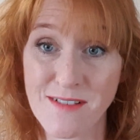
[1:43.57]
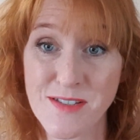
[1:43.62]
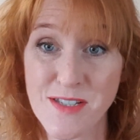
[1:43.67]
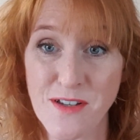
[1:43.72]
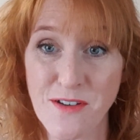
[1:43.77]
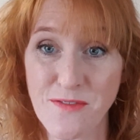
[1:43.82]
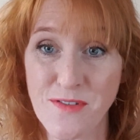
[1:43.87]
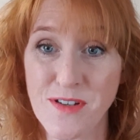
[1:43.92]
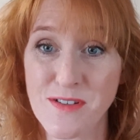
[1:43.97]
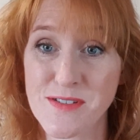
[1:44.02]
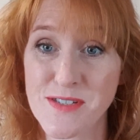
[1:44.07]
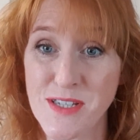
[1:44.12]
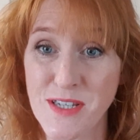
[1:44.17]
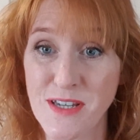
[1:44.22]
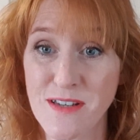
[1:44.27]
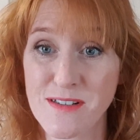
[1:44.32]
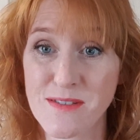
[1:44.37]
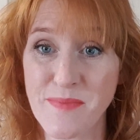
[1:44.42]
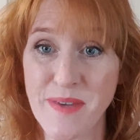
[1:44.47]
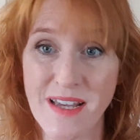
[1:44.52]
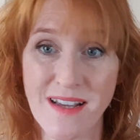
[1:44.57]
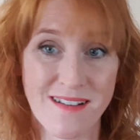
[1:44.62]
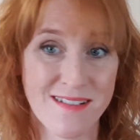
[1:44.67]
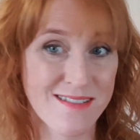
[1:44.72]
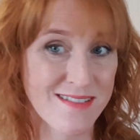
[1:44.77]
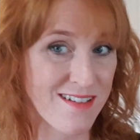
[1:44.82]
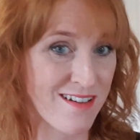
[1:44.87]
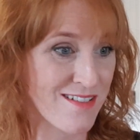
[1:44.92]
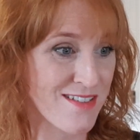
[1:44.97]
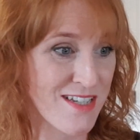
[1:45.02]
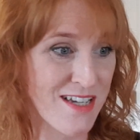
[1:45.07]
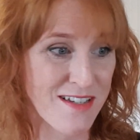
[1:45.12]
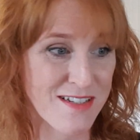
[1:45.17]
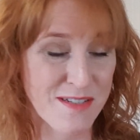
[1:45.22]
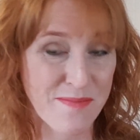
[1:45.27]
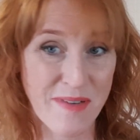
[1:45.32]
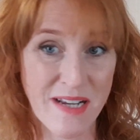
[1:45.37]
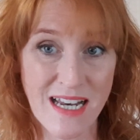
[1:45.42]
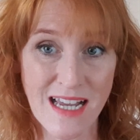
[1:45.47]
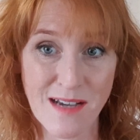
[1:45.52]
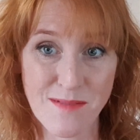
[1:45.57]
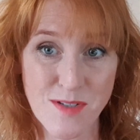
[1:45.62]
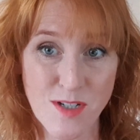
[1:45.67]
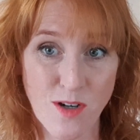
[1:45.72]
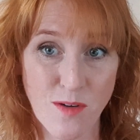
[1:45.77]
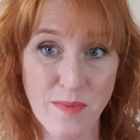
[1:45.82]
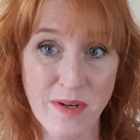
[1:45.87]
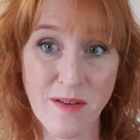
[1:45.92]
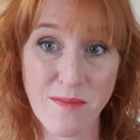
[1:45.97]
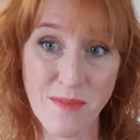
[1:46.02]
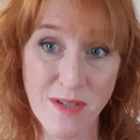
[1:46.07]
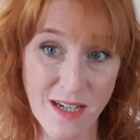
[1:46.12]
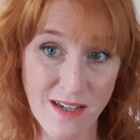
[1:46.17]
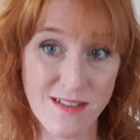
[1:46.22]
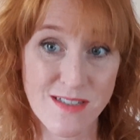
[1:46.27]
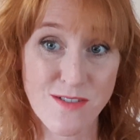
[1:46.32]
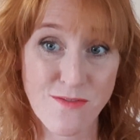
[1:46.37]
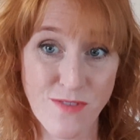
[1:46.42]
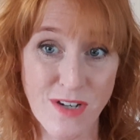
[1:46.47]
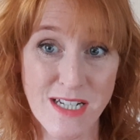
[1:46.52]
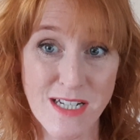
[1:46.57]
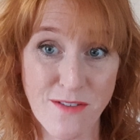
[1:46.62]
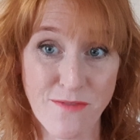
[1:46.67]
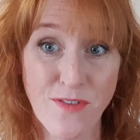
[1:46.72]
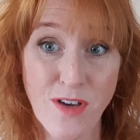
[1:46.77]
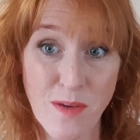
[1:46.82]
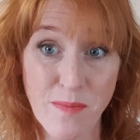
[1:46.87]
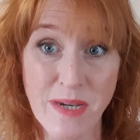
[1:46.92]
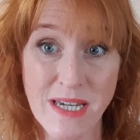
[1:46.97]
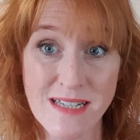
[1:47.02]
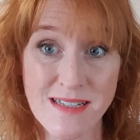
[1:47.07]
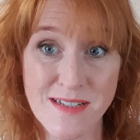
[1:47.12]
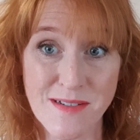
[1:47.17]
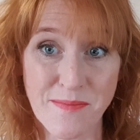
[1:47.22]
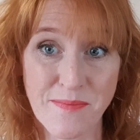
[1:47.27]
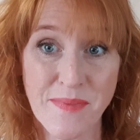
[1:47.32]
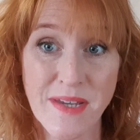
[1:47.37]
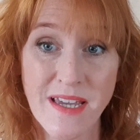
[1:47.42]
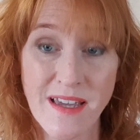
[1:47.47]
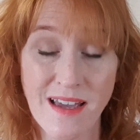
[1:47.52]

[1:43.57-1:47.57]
So if you excuse me, I'll turn to my laptop and I'm going to read it verbatim